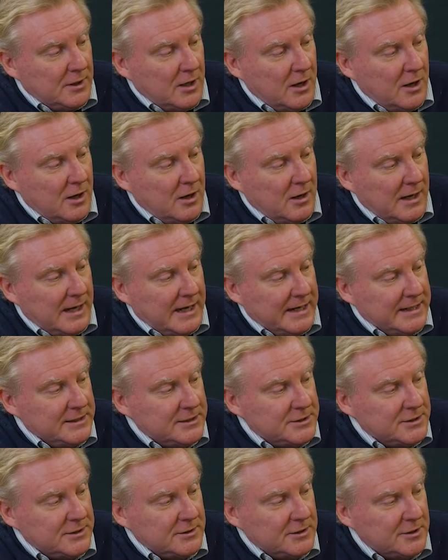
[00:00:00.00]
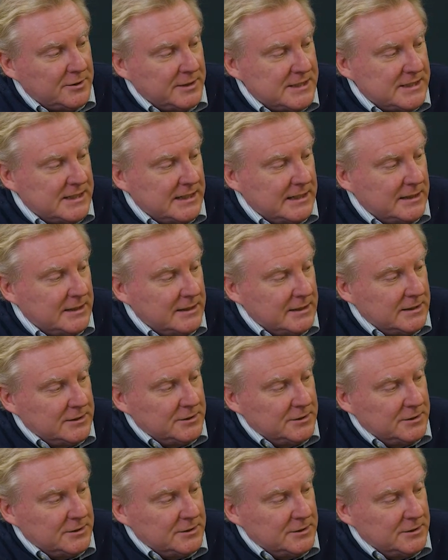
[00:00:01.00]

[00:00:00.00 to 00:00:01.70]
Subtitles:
RH Christie,